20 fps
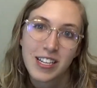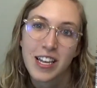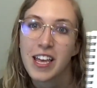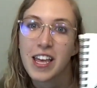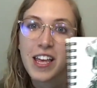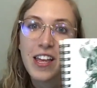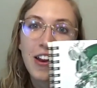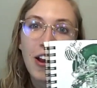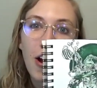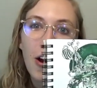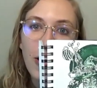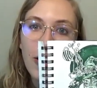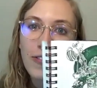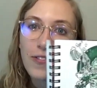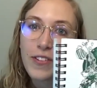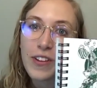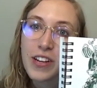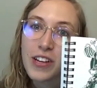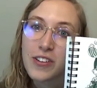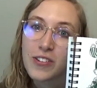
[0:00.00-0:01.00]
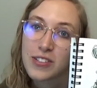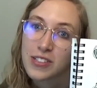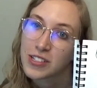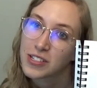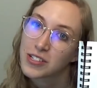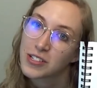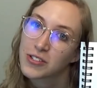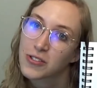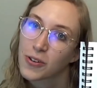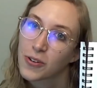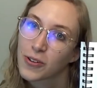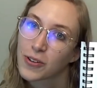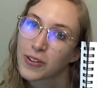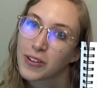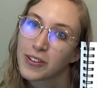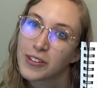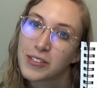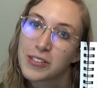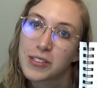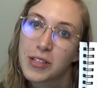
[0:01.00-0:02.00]
and art videos and
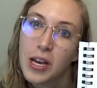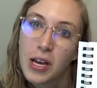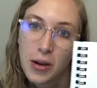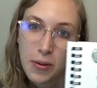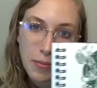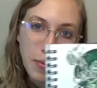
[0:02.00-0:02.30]
tutorials